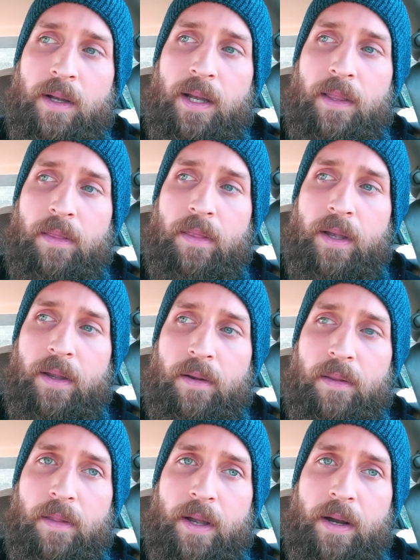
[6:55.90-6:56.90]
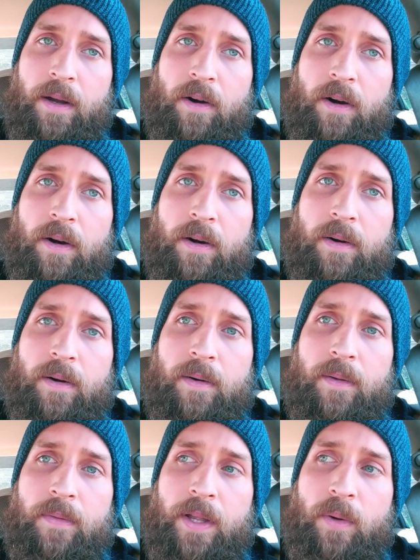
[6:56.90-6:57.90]
that
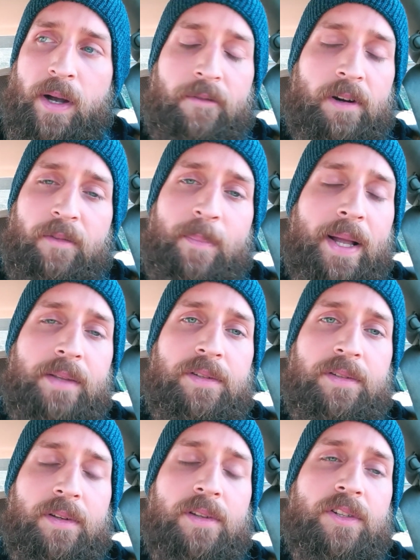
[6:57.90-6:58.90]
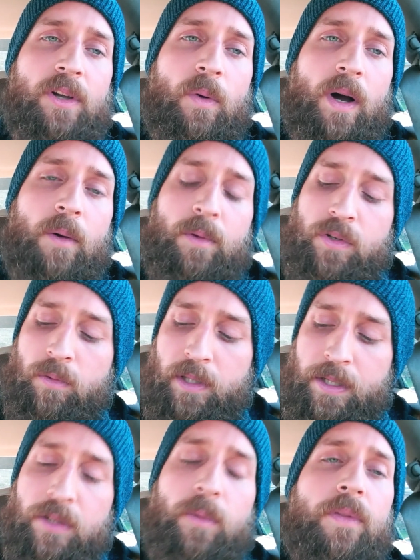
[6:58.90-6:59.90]
they don't have enough beds. So I was
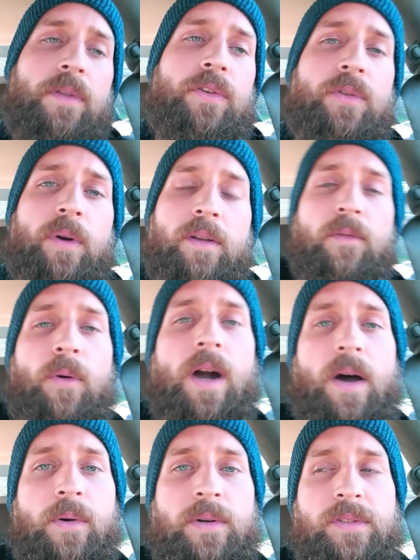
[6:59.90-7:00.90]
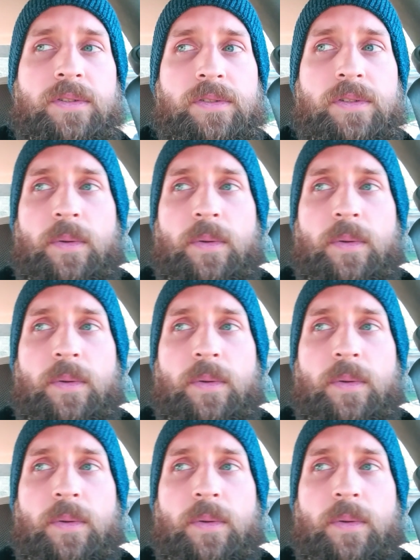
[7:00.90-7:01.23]
released within 24 hours. So